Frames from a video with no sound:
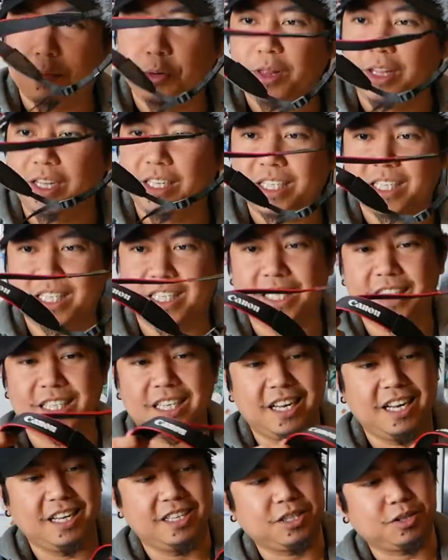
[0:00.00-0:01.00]
with this
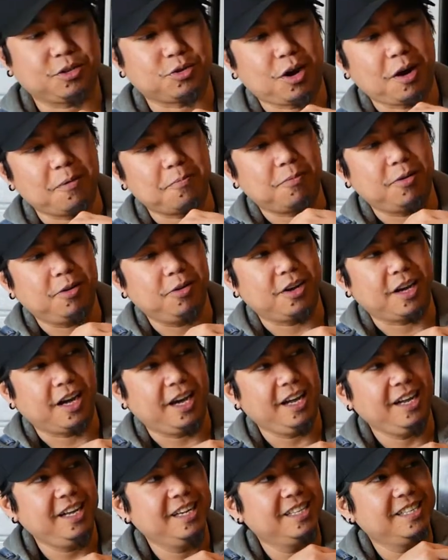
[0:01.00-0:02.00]
strap,
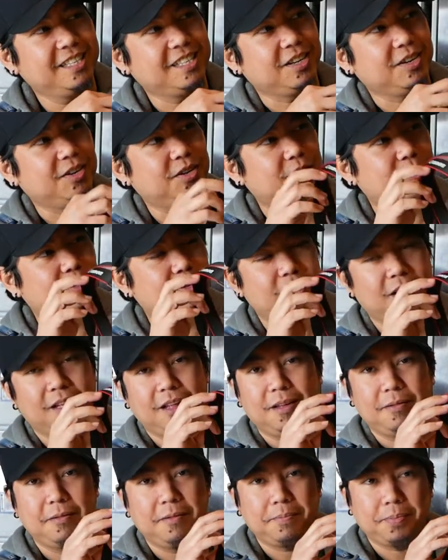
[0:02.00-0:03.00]
okay? So
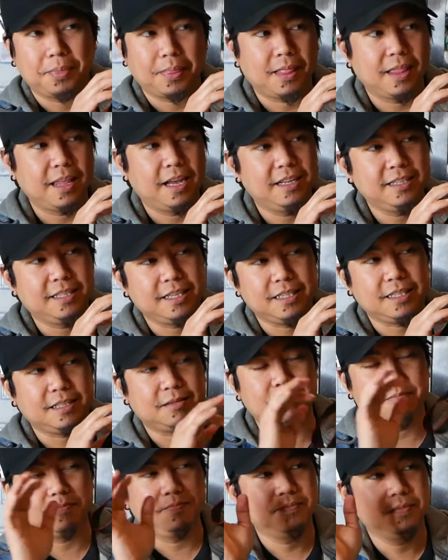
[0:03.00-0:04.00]
just
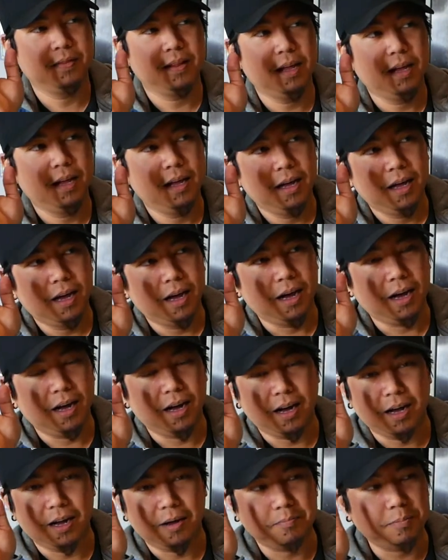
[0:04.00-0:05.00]

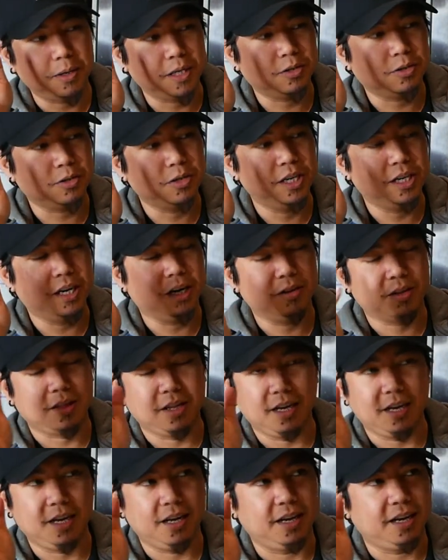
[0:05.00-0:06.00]
picture it out
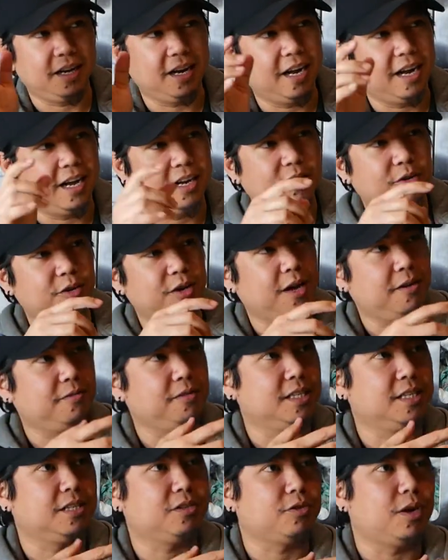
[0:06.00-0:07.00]
that I don't have
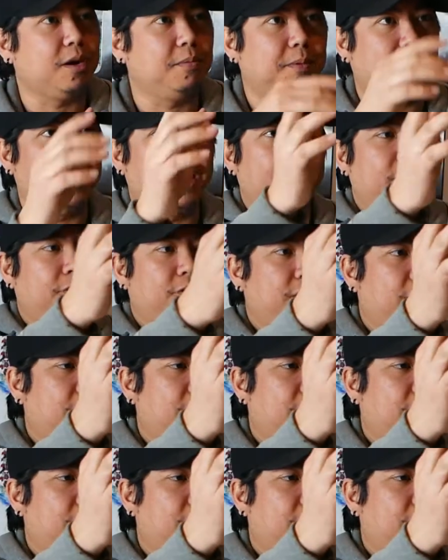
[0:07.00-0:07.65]
the strap and I don't